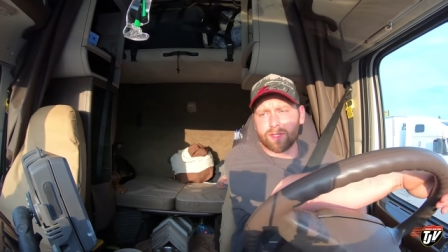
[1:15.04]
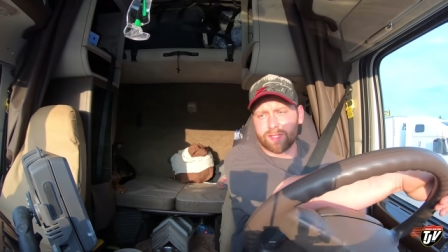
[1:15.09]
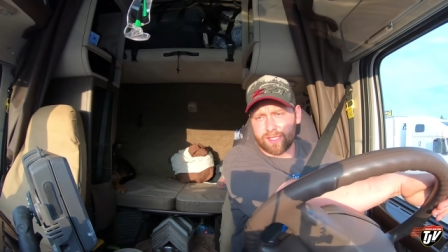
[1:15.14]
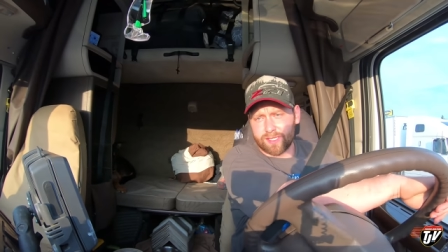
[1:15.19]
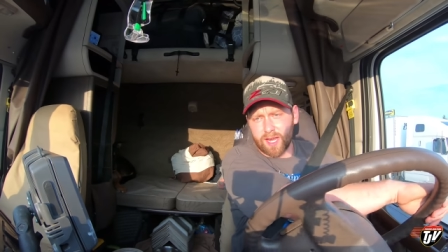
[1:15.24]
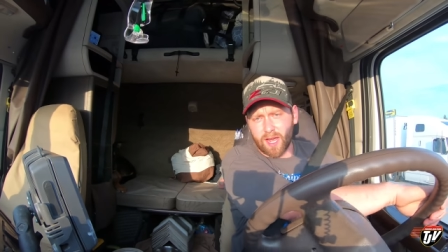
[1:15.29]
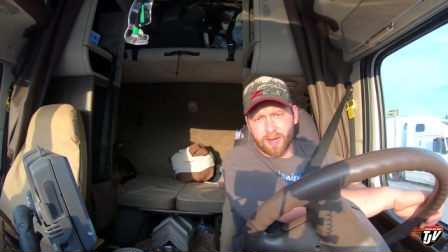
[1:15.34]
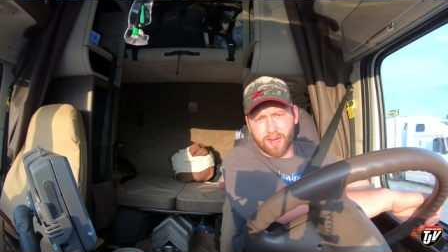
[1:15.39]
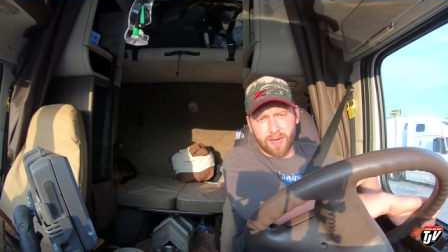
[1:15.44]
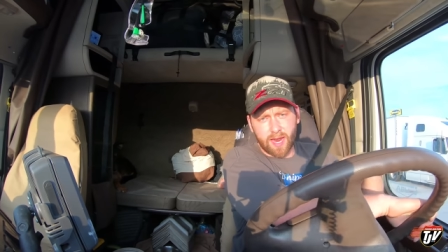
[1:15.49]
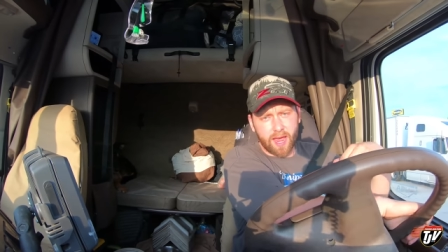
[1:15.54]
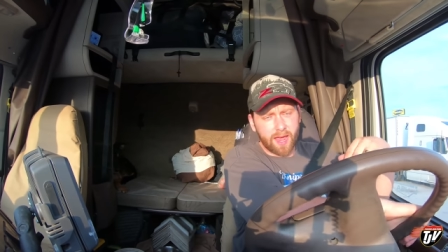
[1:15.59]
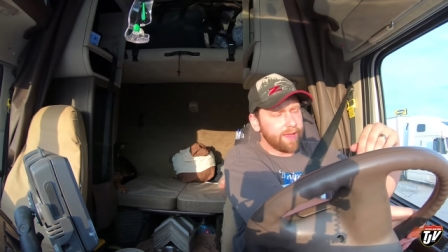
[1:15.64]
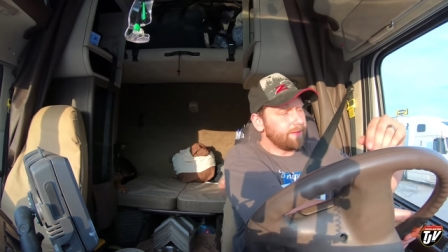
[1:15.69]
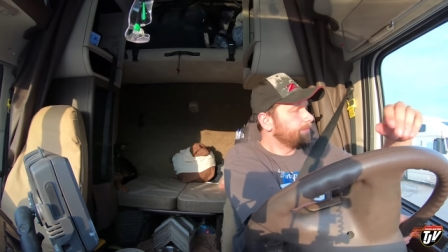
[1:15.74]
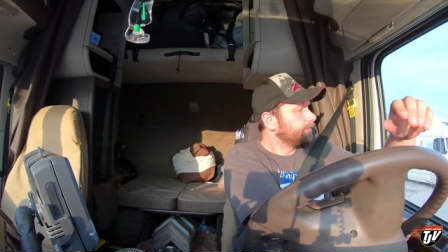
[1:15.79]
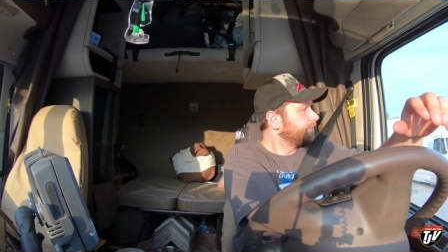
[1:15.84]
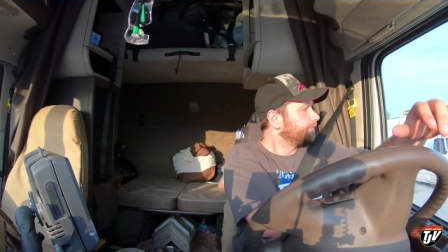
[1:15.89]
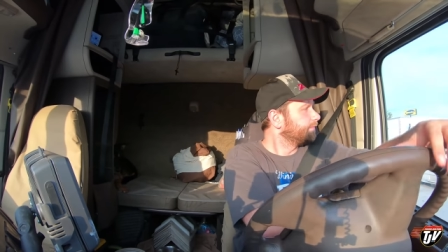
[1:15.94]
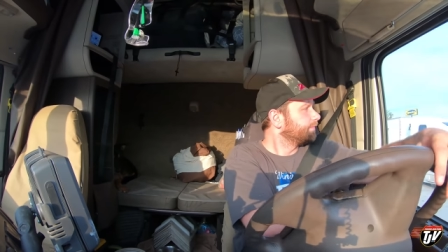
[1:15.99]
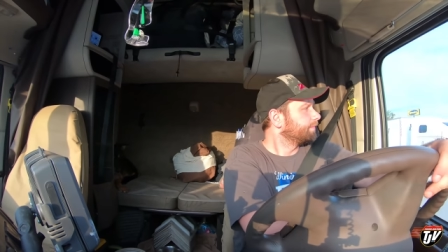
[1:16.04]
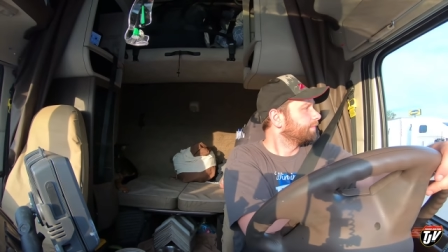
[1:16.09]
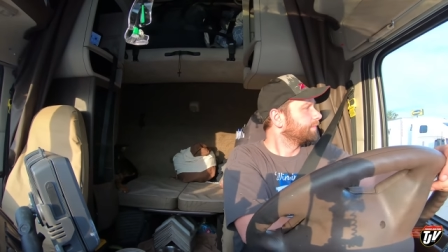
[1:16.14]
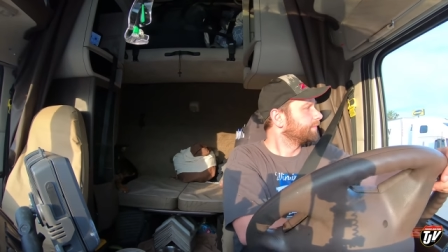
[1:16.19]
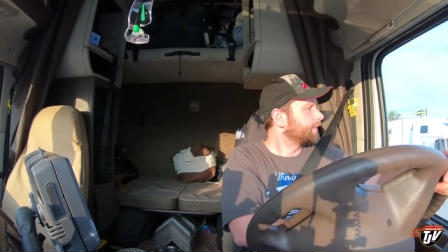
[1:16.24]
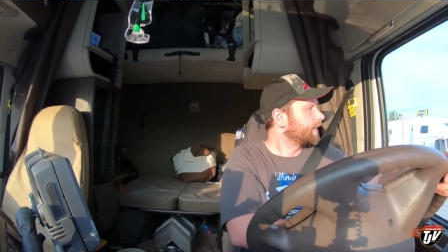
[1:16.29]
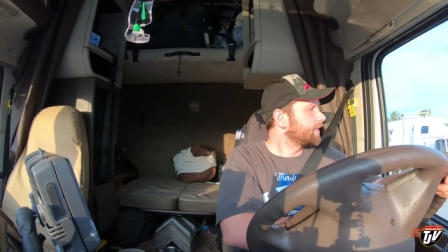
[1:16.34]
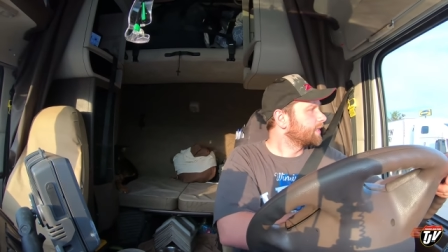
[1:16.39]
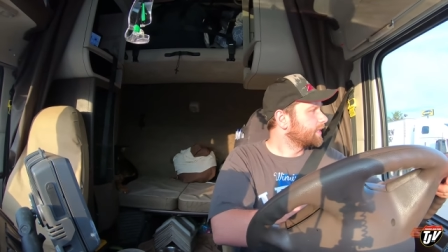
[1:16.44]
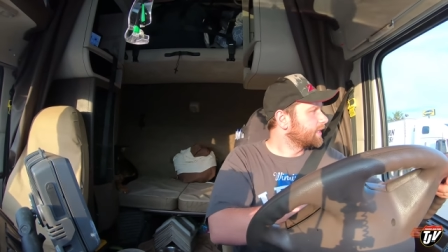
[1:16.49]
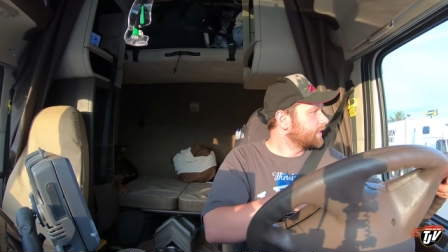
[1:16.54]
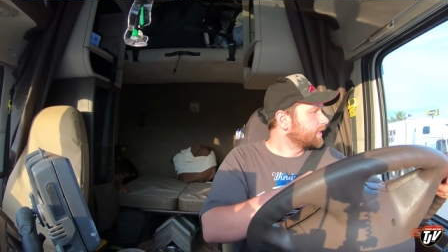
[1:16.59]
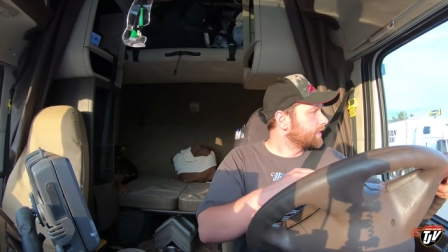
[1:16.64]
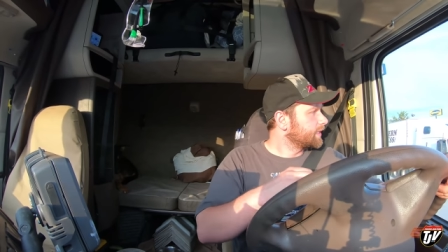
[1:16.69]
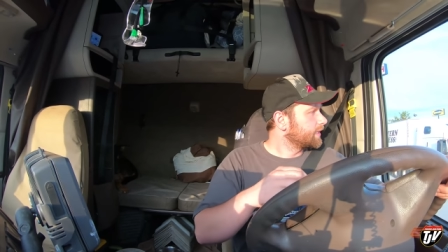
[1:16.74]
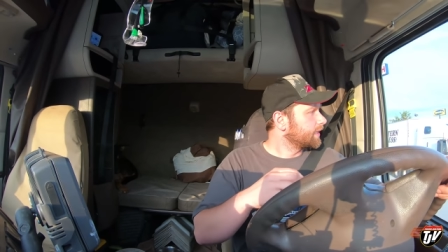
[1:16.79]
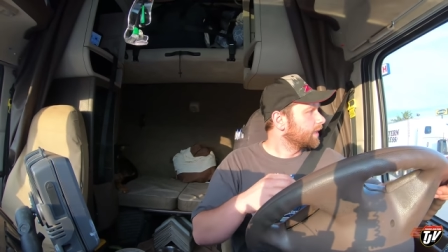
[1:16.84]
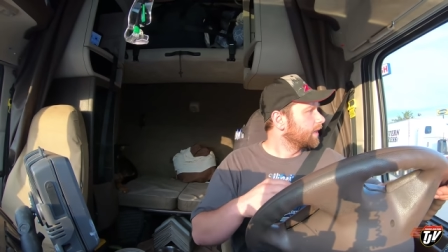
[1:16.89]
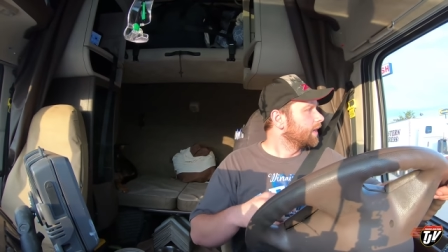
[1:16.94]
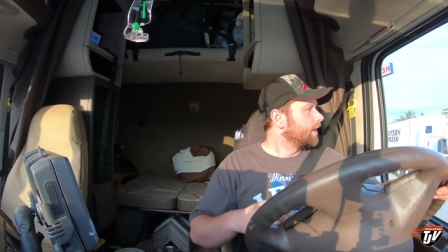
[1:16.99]
over Sunday, because
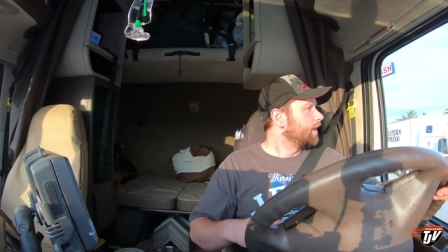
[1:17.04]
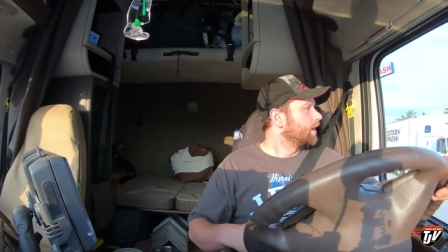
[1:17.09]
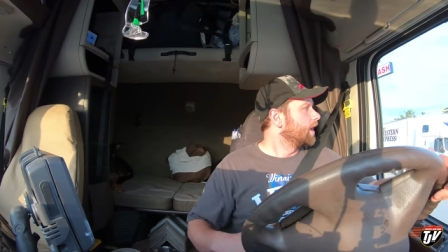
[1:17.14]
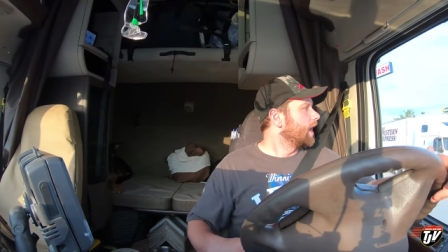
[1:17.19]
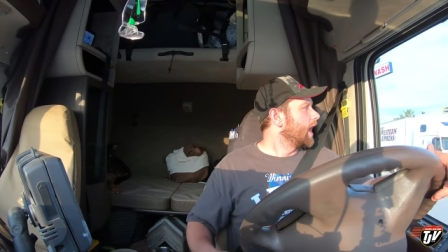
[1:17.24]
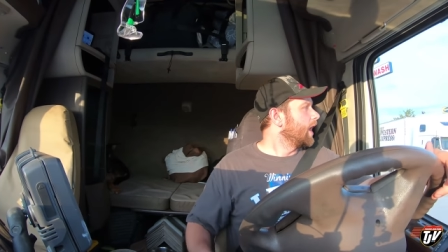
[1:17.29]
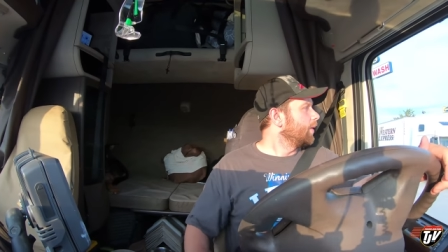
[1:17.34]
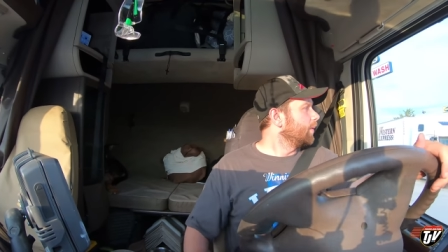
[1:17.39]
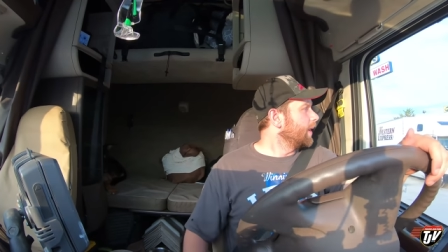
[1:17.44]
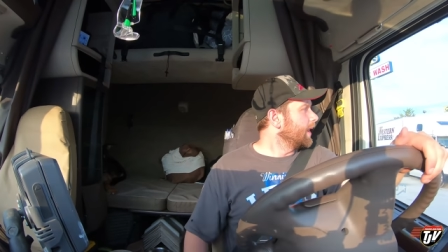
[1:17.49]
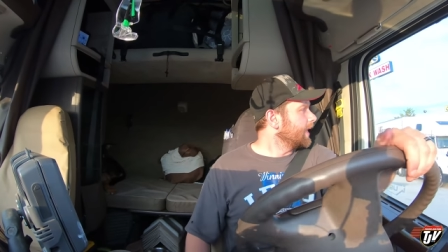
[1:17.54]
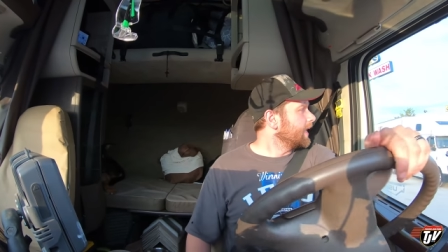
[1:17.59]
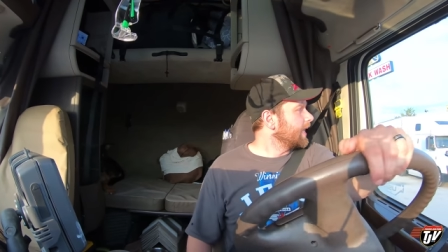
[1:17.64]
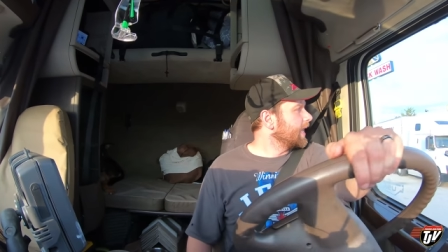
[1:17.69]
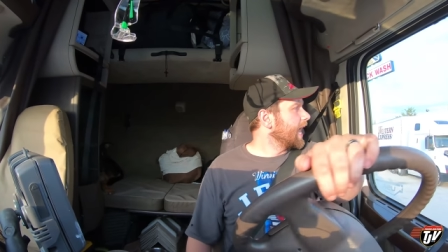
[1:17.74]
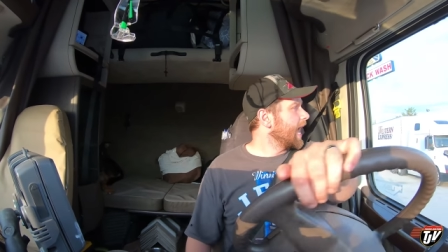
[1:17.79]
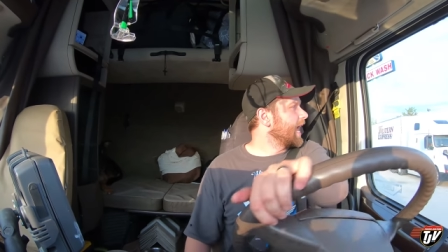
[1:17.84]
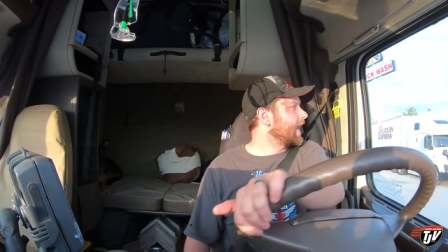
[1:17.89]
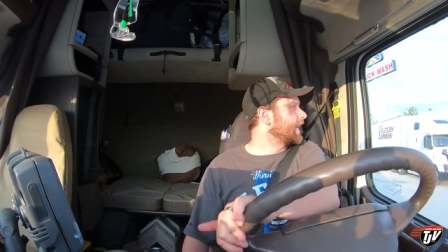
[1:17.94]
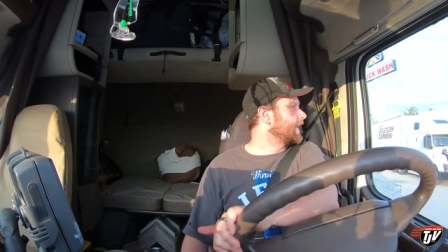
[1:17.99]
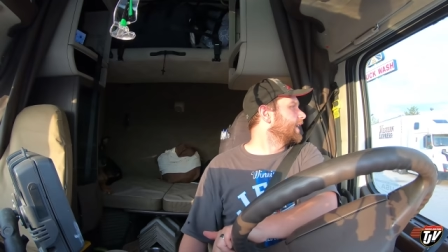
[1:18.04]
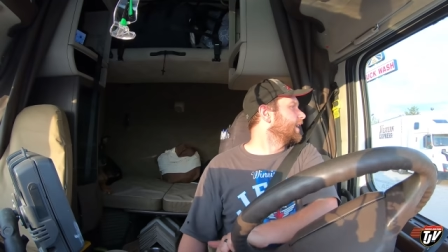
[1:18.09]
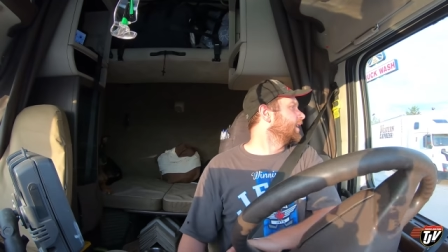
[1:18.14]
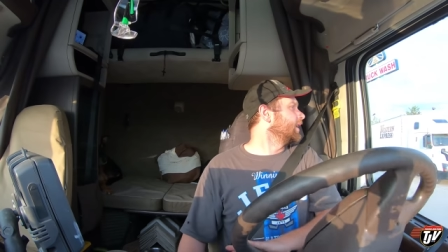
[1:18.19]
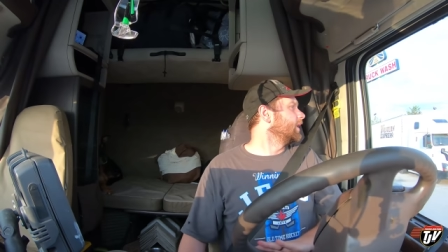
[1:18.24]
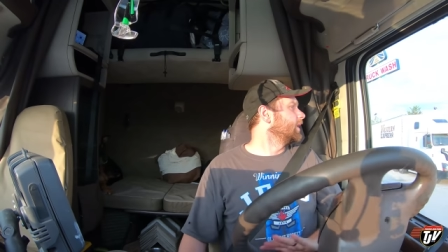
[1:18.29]
it's, how do I get out of